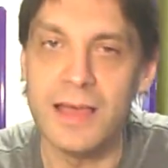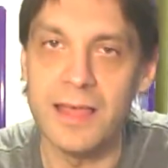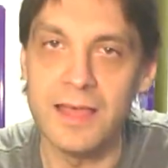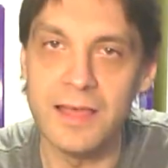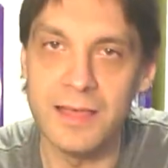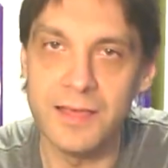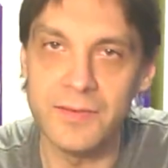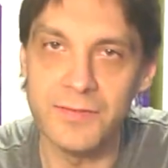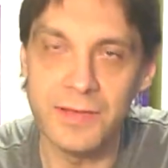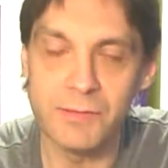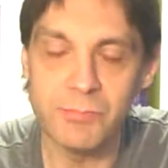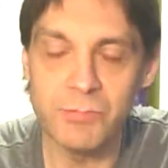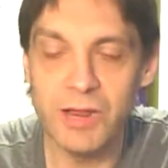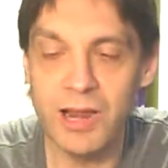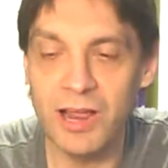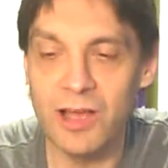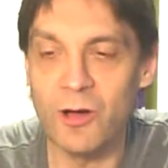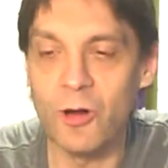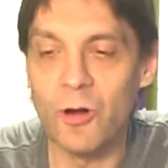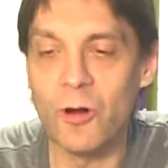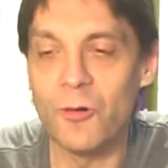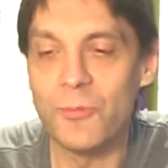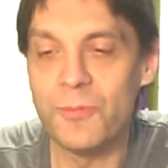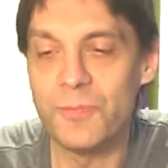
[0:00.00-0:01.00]
If I'm going to
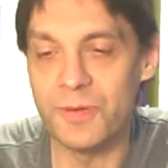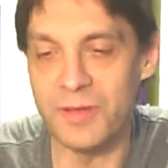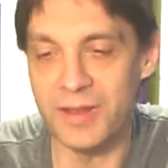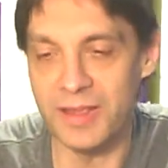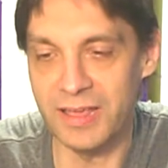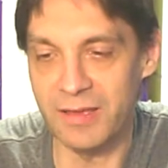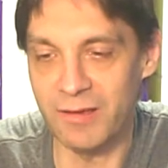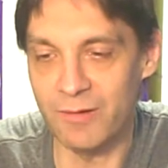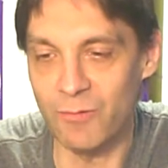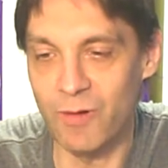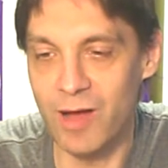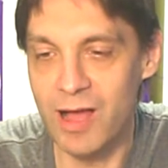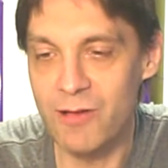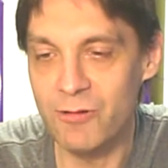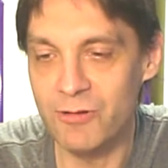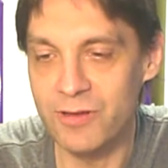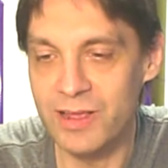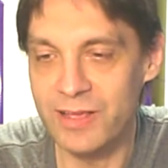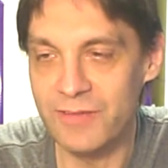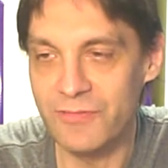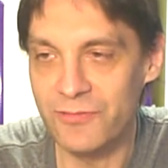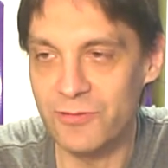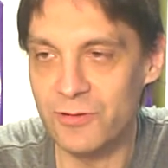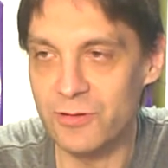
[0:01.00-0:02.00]
open it, why would
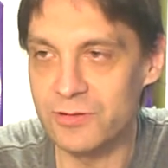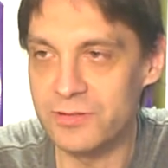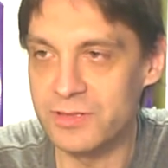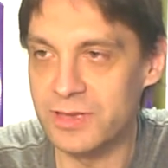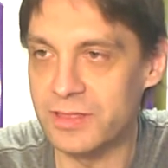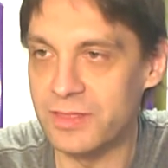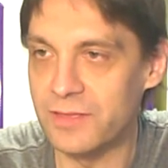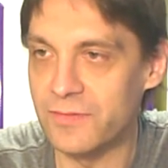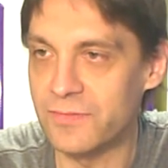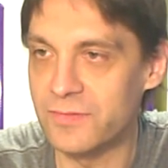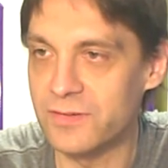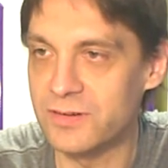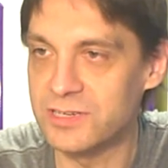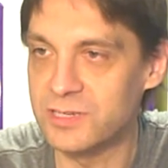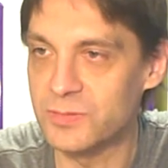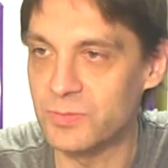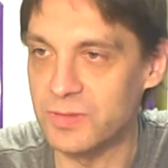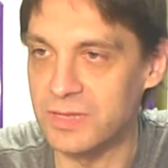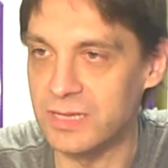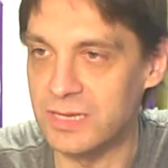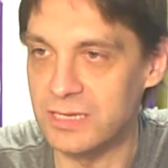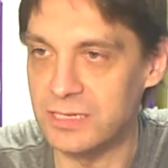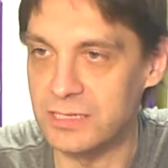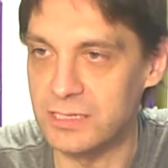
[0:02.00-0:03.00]
I fold it in the first
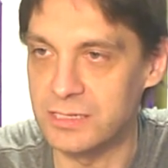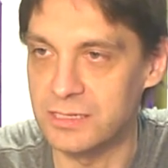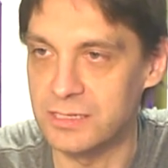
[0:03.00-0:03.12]
place?